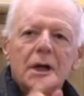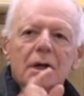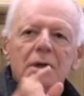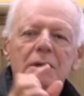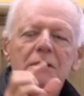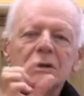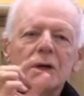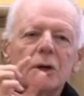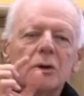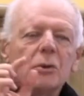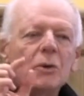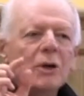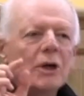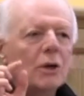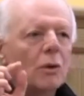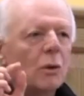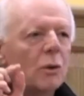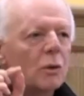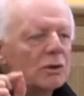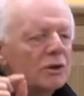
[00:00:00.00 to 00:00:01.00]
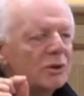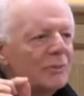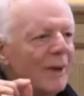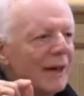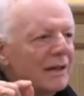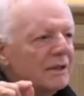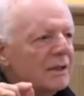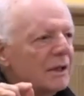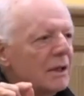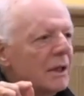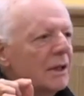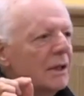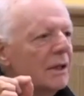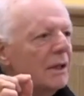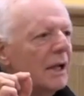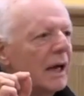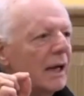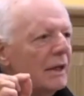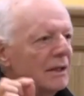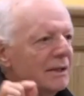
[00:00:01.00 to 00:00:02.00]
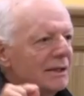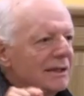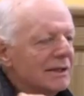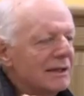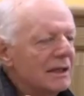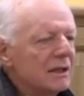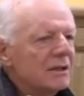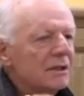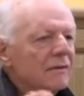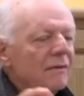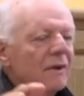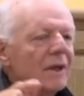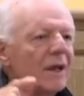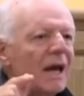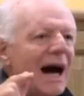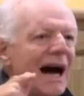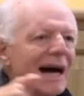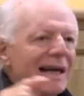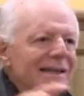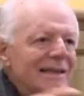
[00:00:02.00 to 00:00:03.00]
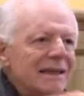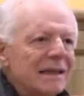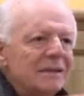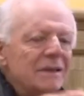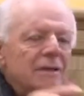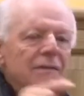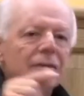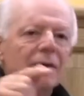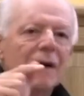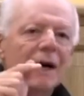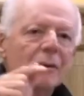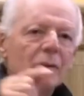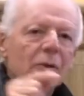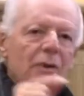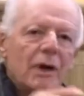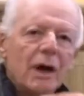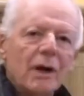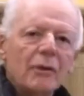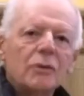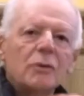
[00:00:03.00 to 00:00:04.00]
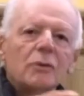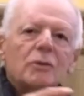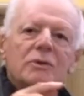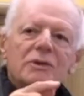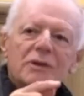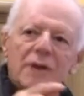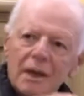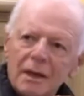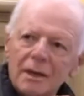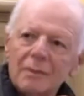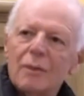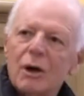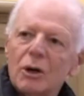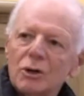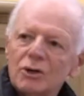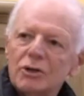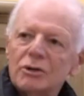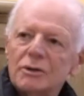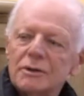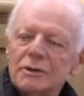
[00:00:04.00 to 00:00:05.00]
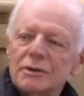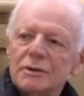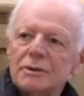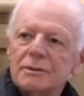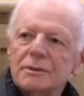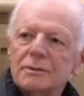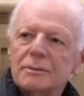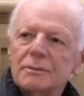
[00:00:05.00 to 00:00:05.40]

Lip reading: So we automatically and instinctively identify with our thoughts and emotions.